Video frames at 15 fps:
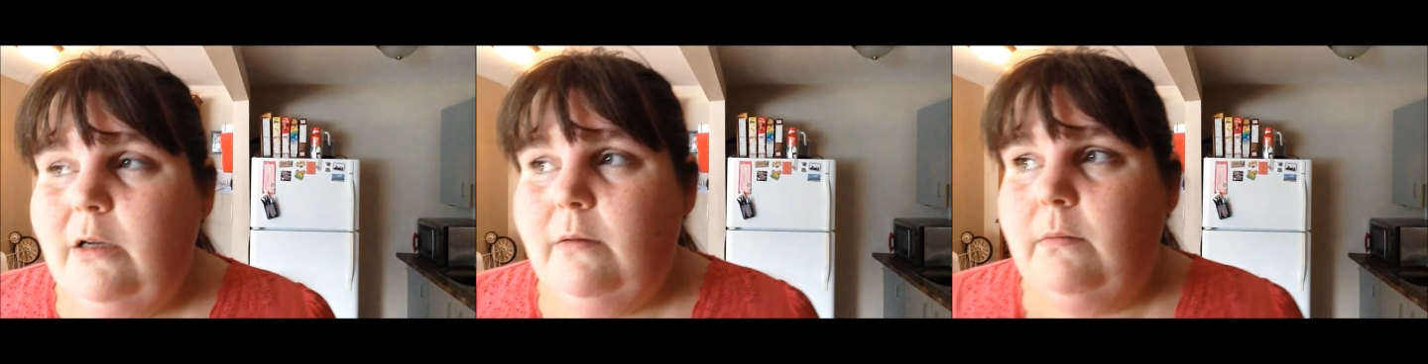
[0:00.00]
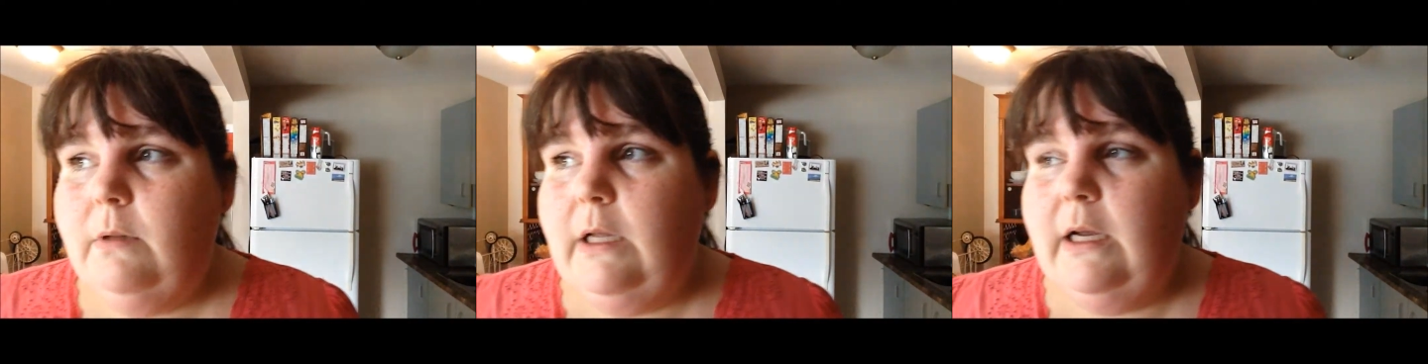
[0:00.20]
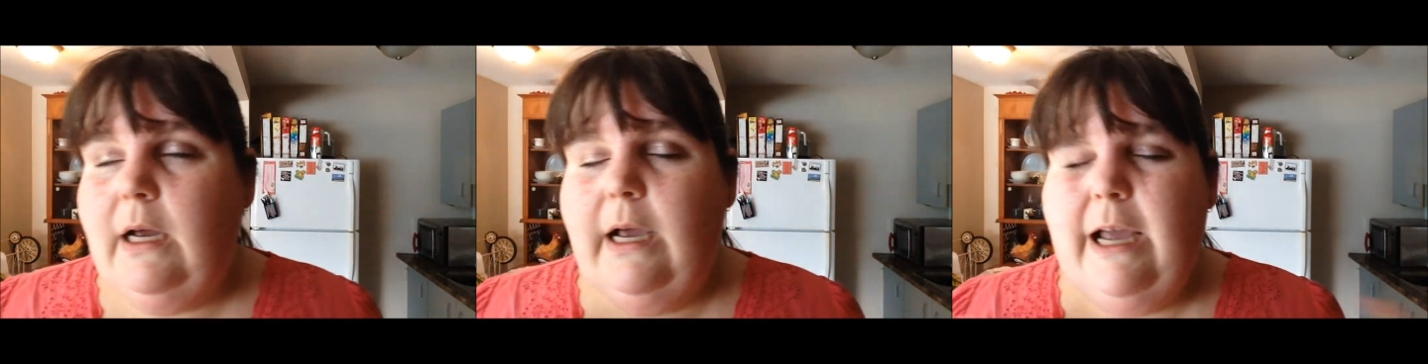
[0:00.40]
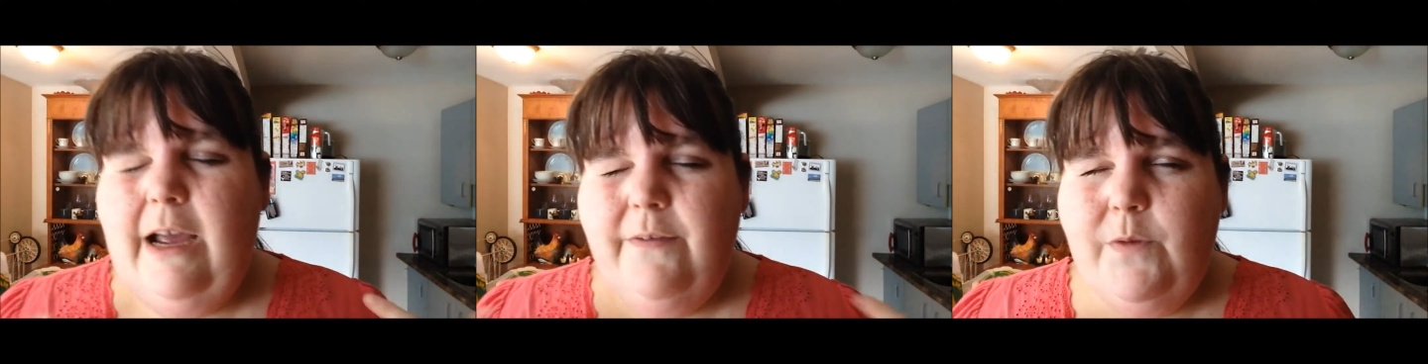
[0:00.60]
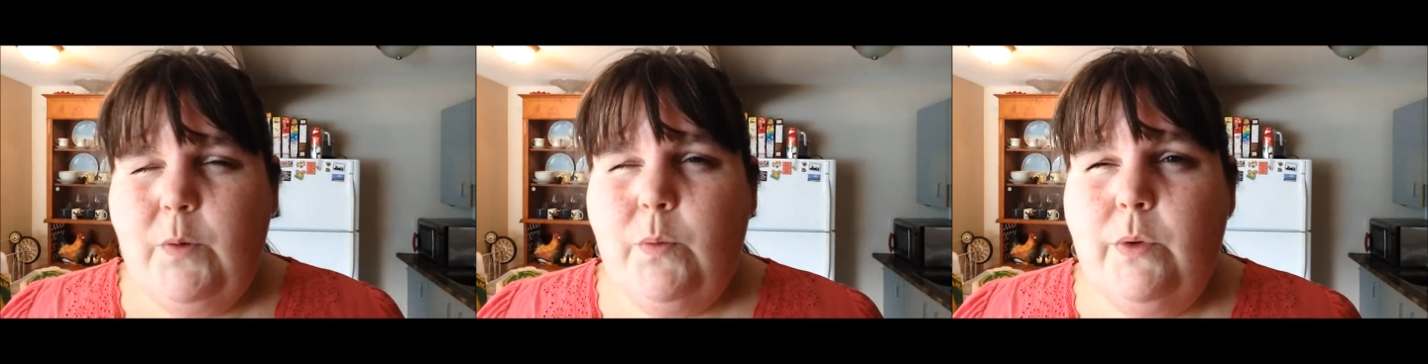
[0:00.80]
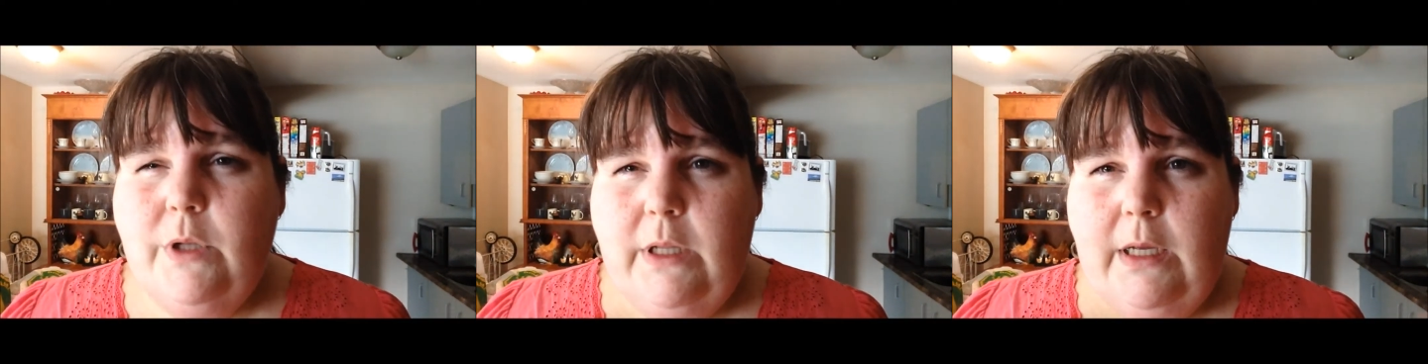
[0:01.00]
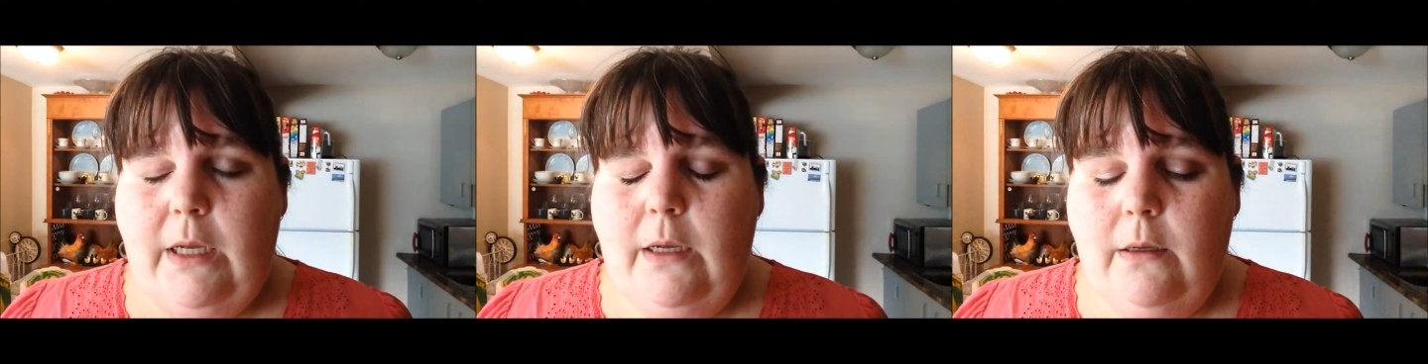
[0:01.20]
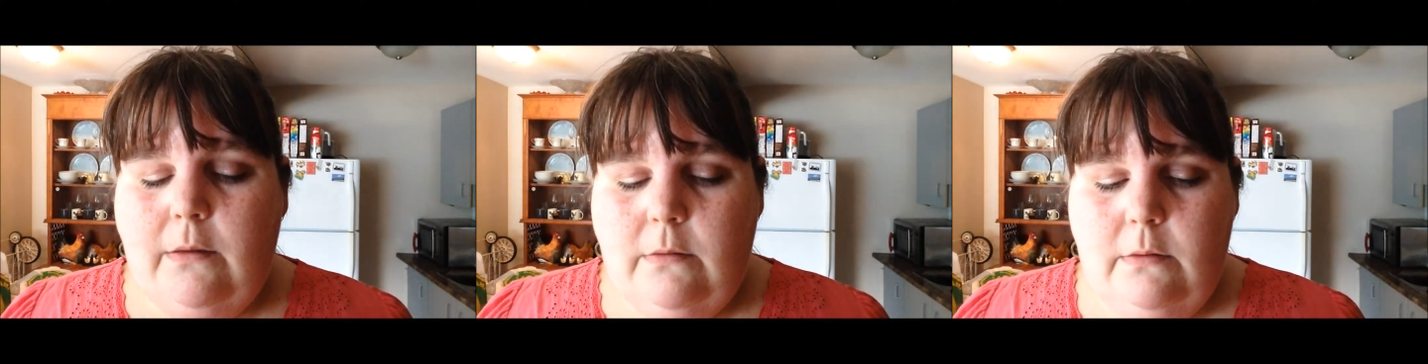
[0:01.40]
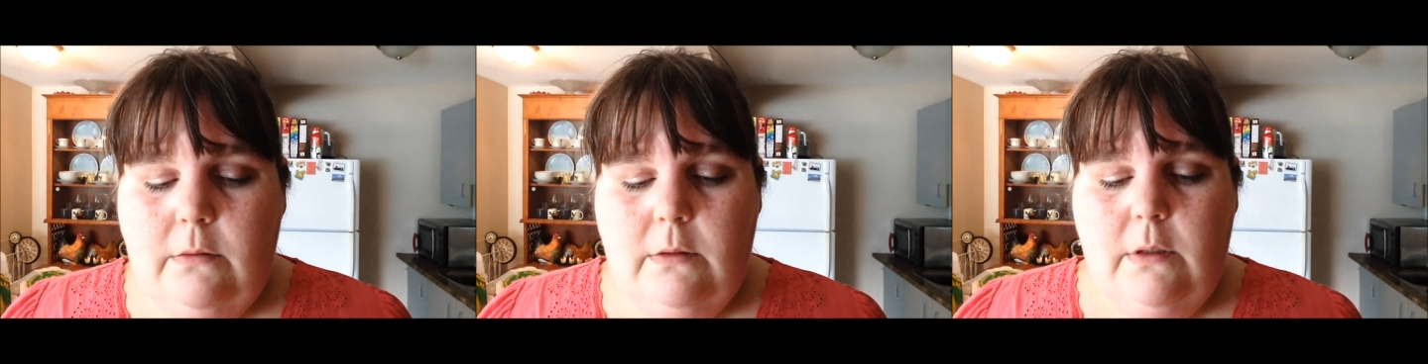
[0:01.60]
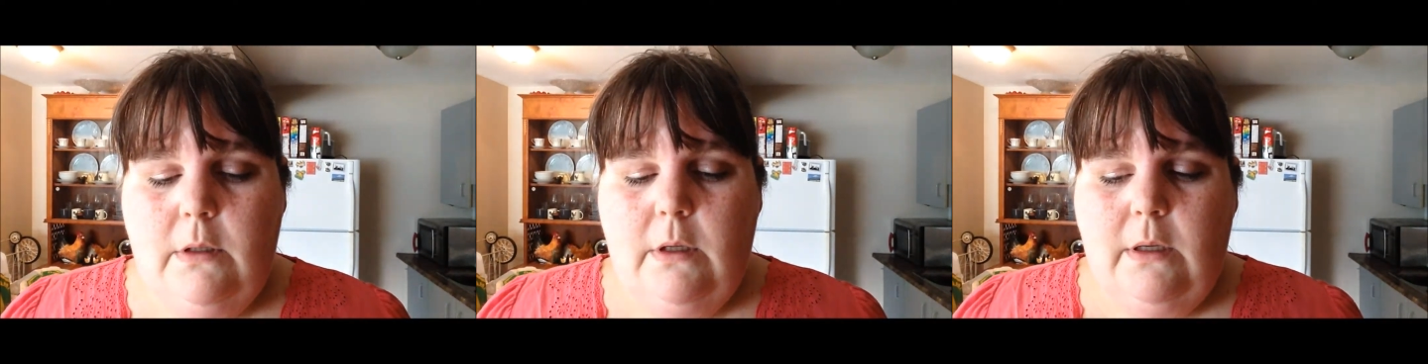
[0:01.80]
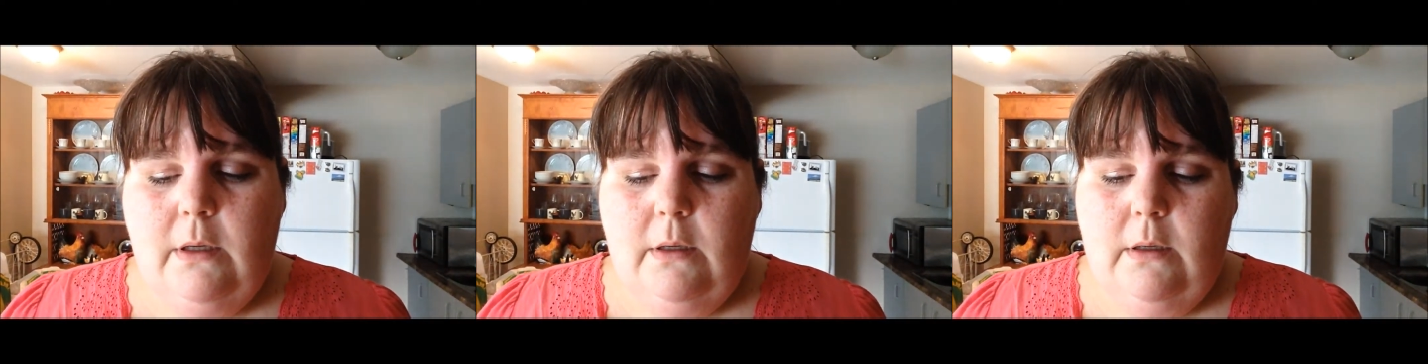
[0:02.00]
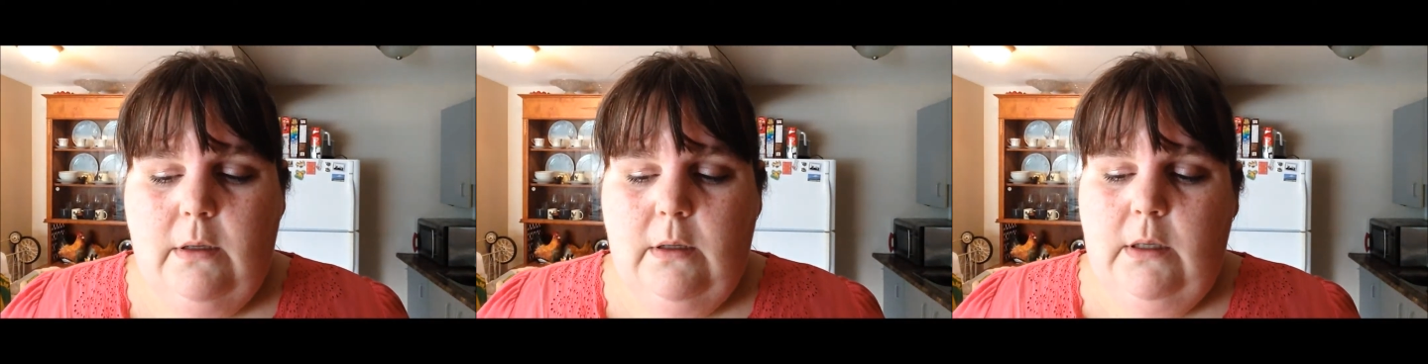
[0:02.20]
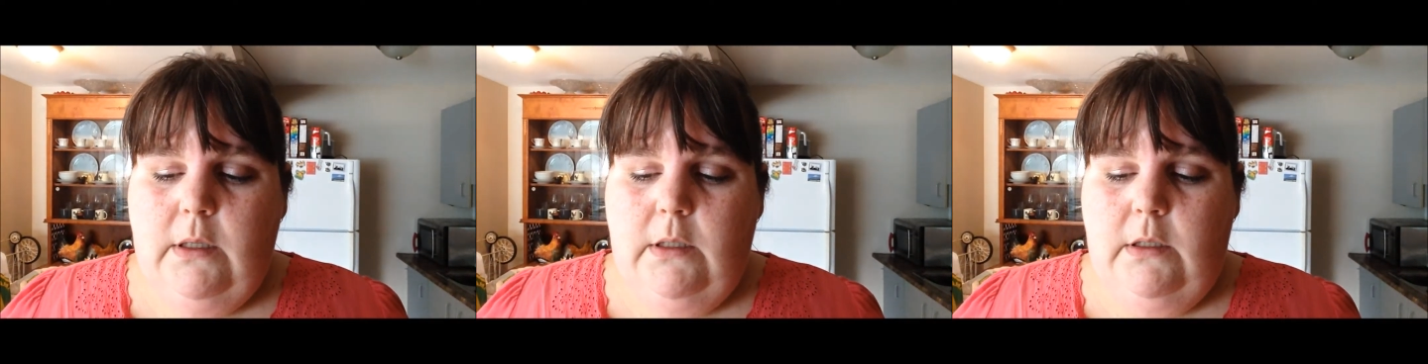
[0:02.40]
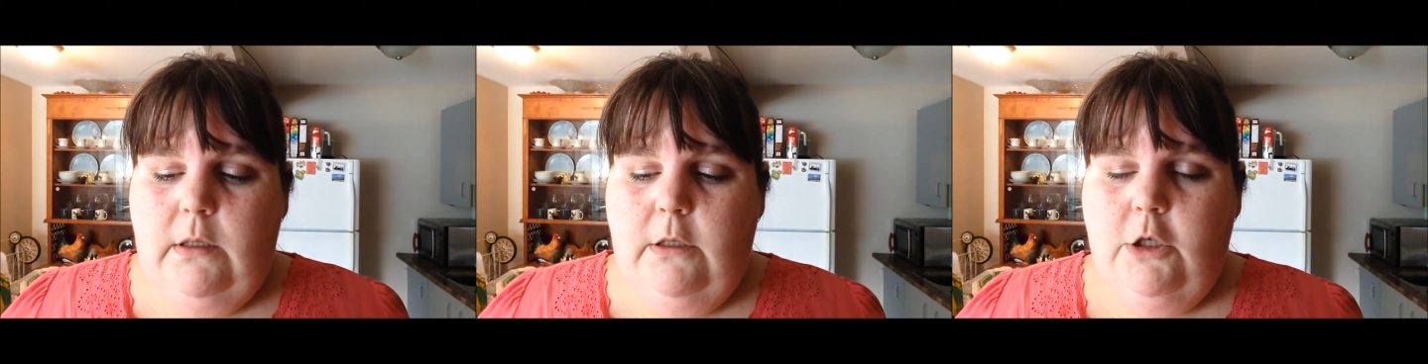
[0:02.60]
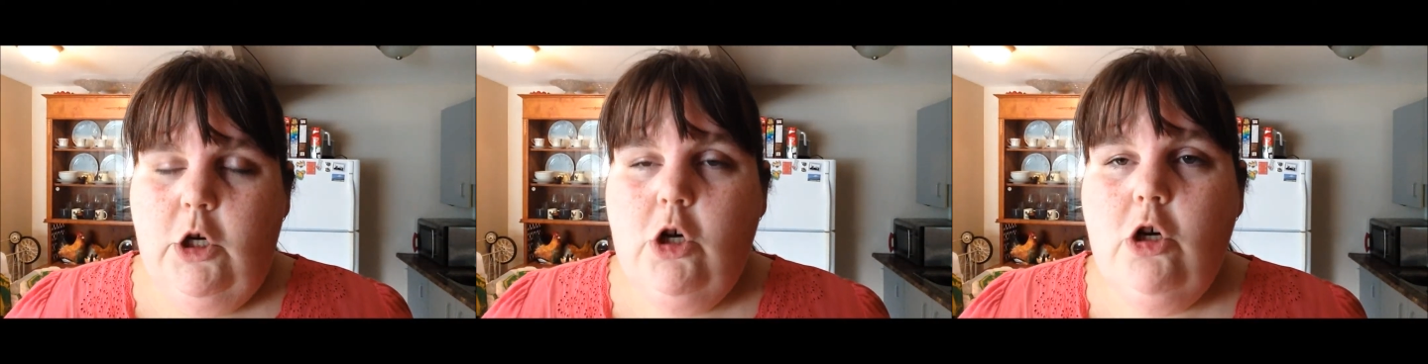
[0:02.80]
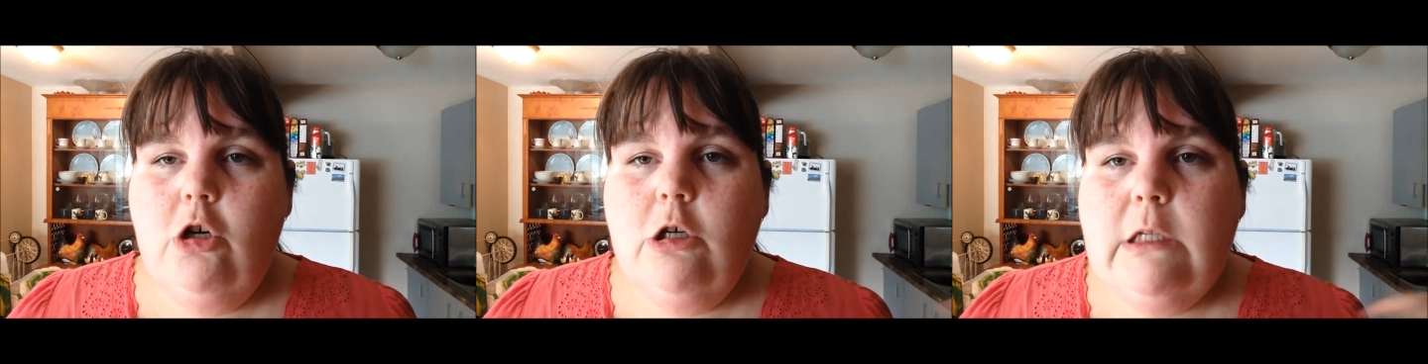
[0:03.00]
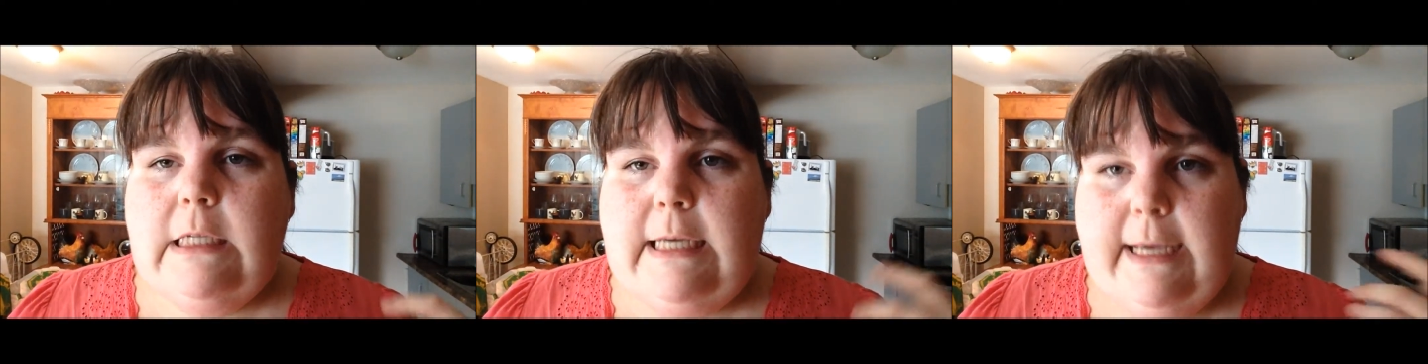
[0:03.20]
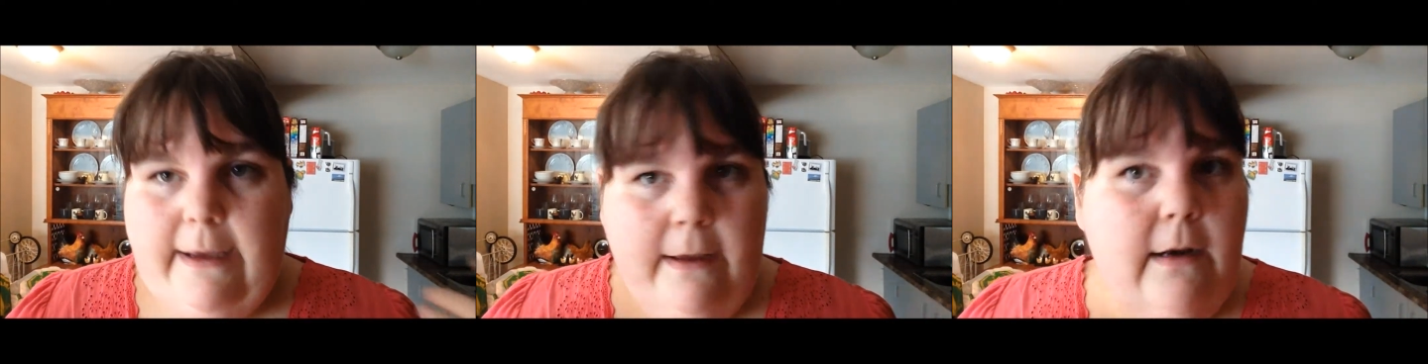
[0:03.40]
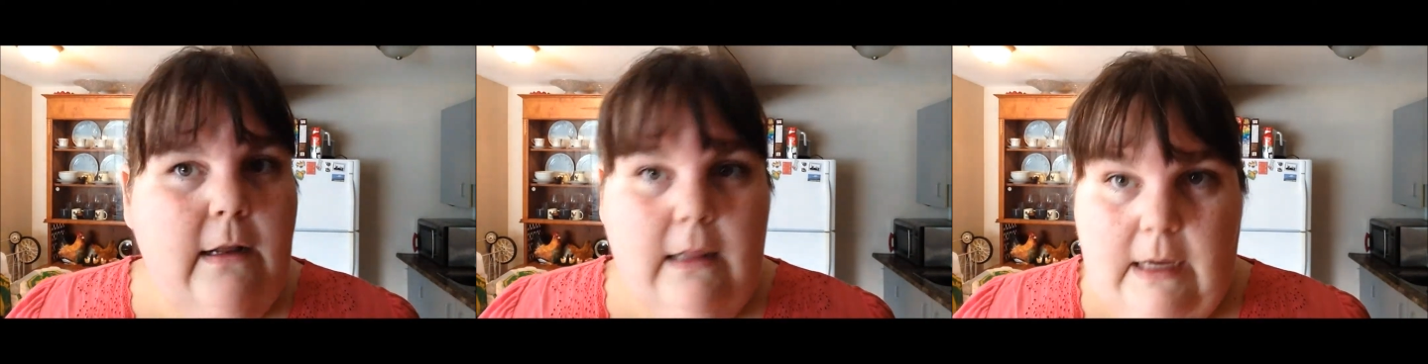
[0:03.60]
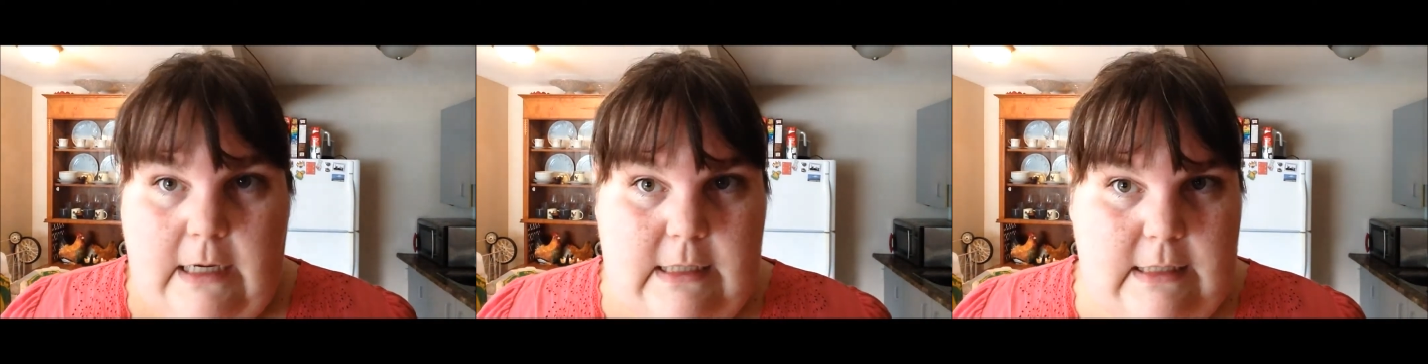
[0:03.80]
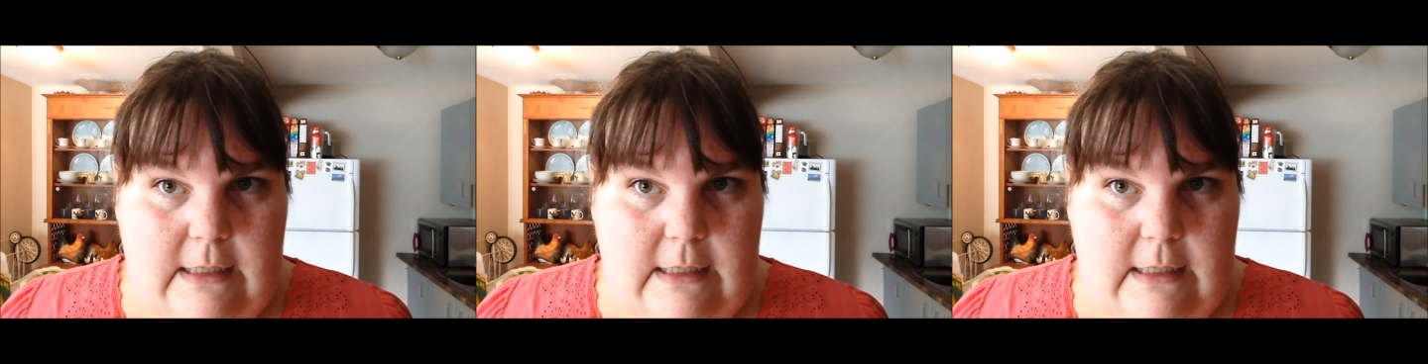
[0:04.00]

And like, I have to really internally analyze